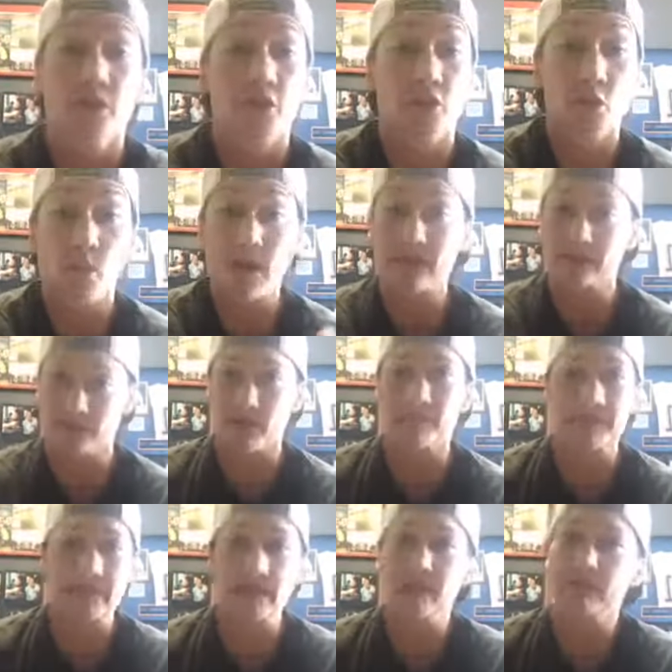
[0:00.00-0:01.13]
you know what? Some
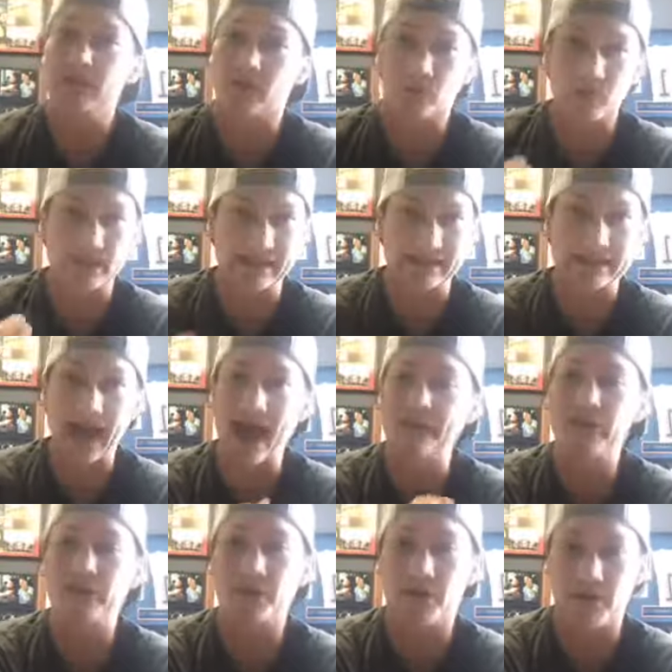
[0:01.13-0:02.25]
teams are really
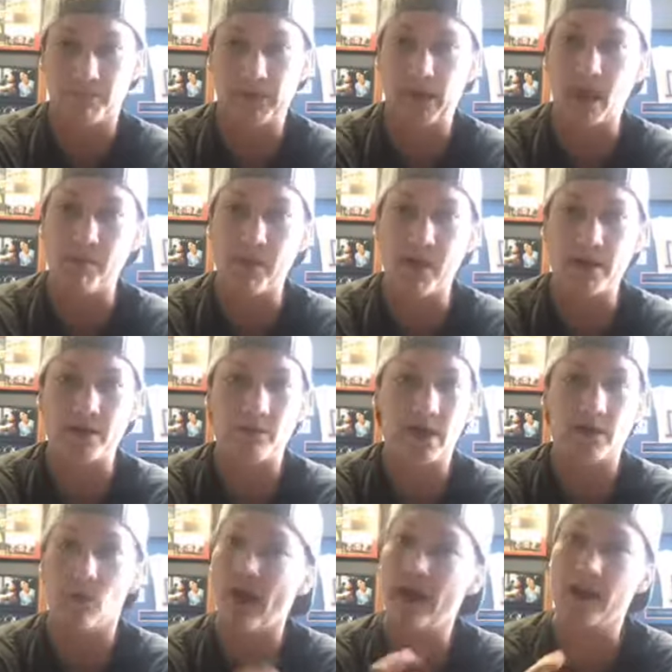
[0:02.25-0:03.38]
savvy and they're going to pick up on it right
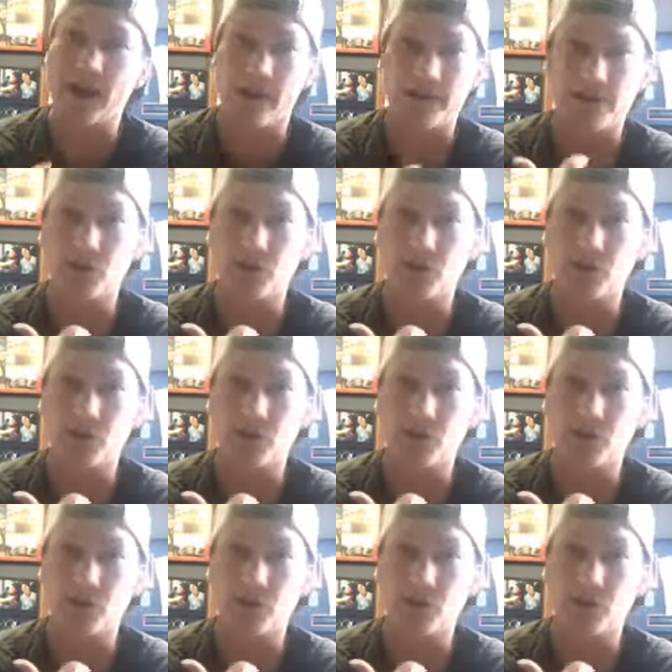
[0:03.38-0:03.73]
away, and